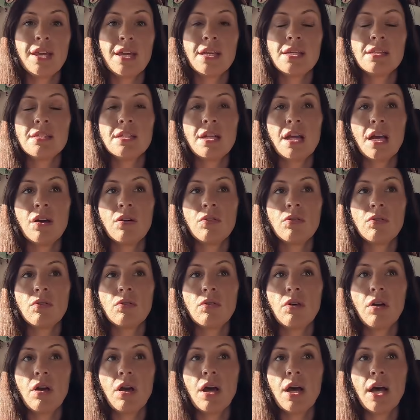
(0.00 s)
this, now,
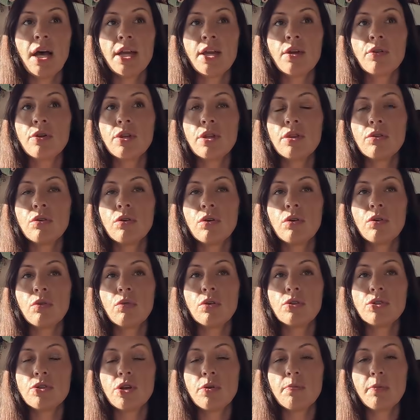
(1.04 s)
I only thought
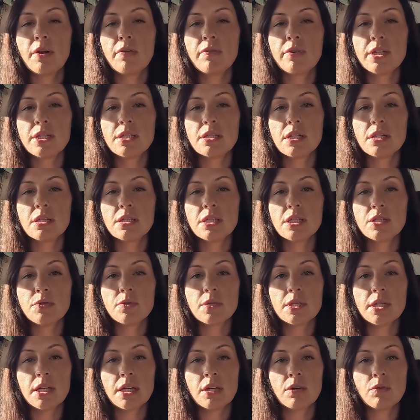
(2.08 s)
during my research this
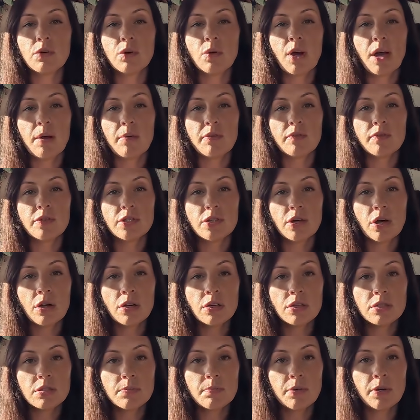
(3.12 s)
was a legal requirement for
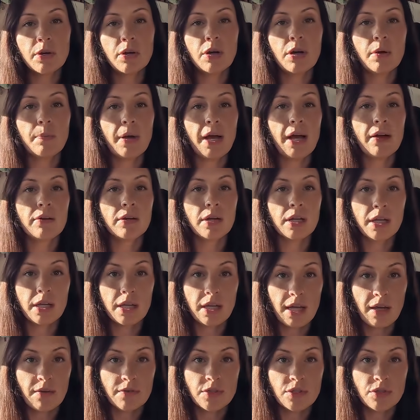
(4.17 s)
dogs, but apparently
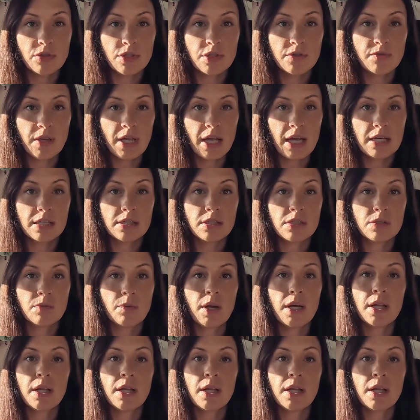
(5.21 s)
you have to do this for cats as